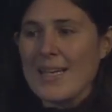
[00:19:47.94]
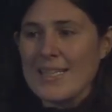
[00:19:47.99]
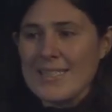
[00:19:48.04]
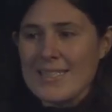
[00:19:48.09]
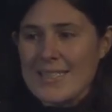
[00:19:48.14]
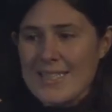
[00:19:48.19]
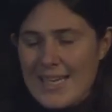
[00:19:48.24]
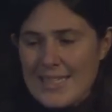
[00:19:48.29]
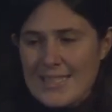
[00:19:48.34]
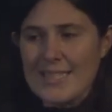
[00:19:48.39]

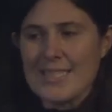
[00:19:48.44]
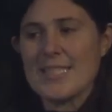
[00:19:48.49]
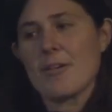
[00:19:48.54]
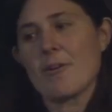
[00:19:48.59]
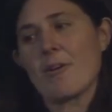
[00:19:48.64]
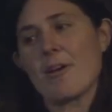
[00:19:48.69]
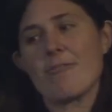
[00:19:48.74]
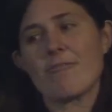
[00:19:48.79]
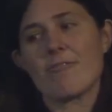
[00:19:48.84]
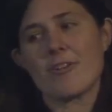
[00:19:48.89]

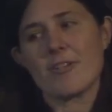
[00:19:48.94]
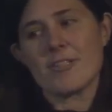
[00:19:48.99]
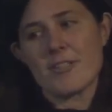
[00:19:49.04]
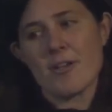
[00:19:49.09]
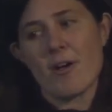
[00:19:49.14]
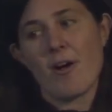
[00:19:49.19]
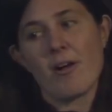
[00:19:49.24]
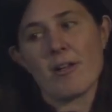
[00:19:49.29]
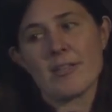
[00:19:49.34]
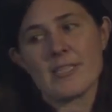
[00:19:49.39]
necessary for us
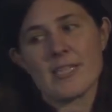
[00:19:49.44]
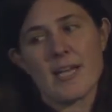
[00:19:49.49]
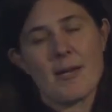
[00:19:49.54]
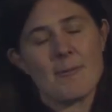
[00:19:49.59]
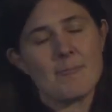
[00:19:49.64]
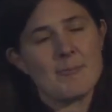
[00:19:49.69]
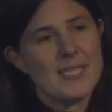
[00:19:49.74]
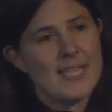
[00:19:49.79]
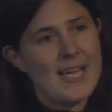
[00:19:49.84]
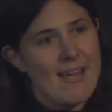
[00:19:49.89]
all to come
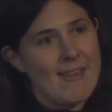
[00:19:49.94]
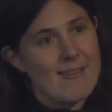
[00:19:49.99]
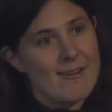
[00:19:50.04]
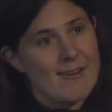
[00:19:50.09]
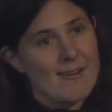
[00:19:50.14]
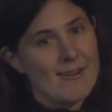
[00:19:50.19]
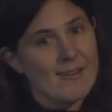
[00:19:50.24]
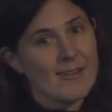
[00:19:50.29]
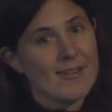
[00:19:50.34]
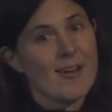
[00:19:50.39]

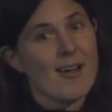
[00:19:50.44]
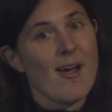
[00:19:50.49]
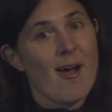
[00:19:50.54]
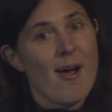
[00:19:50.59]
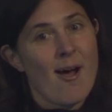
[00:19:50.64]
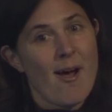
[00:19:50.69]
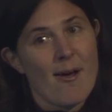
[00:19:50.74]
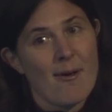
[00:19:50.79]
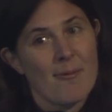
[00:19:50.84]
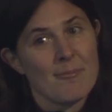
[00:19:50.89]
together
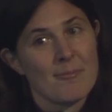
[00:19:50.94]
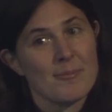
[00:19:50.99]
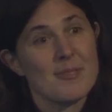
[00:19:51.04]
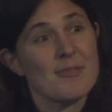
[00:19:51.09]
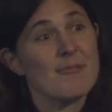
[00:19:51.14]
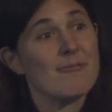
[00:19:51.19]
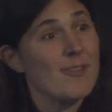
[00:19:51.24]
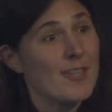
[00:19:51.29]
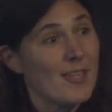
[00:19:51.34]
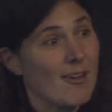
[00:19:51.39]
to
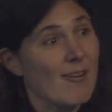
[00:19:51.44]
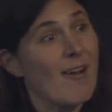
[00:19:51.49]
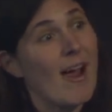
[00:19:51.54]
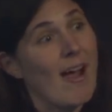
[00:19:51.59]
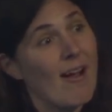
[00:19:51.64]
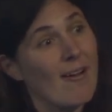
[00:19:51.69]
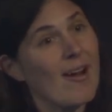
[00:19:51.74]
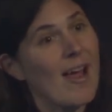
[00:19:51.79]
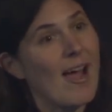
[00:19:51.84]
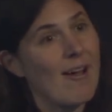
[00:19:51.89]
figure
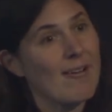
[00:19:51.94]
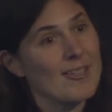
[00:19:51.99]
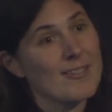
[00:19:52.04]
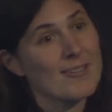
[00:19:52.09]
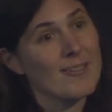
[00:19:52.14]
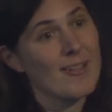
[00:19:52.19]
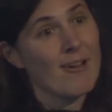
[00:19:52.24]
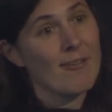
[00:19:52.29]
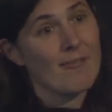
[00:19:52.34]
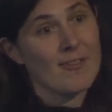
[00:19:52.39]
out how to
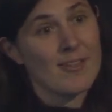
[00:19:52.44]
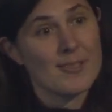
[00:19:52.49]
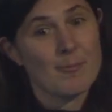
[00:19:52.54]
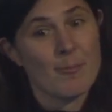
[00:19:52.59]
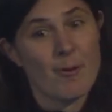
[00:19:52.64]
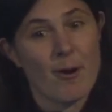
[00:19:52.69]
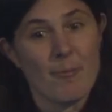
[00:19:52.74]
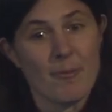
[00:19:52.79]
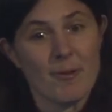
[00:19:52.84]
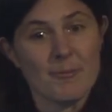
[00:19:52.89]
solve these
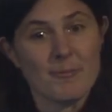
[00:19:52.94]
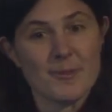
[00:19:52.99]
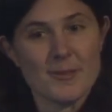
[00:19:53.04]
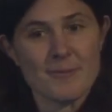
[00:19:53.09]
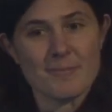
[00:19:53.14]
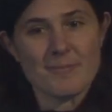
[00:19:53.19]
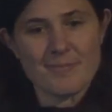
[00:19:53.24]
problems.